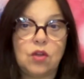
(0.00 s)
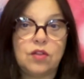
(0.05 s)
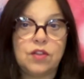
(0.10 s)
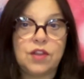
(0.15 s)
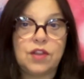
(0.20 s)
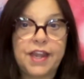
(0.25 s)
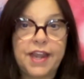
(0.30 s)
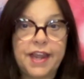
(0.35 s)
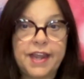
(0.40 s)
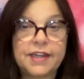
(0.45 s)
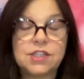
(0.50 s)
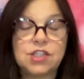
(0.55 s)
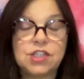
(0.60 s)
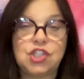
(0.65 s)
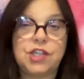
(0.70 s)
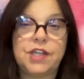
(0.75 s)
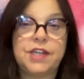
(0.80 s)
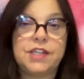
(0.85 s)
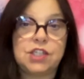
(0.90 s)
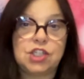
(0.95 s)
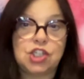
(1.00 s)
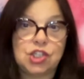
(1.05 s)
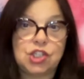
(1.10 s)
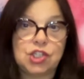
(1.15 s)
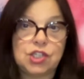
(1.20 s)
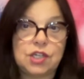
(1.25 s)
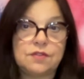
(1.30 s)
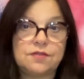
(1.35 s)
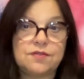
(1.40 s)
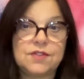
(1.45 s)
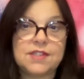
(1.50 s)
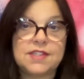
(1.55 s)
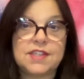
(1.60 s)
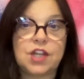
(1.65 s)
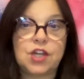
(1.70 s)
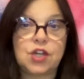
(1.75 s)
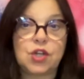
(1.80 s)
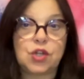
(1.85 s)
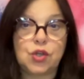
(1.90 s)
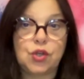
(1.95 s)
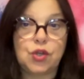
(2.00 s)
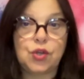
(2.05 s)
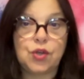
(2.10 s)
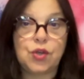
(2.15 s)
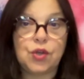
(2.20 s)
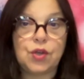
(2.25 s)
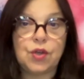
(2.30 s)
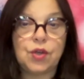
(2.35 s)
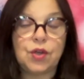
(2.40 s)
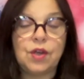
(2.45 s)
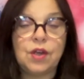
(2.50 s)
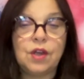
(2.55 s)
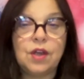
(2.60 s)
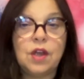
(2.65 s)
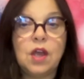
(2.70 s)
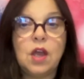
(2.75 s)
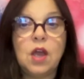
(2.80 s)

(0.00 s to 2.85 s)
the energetic shifts that occur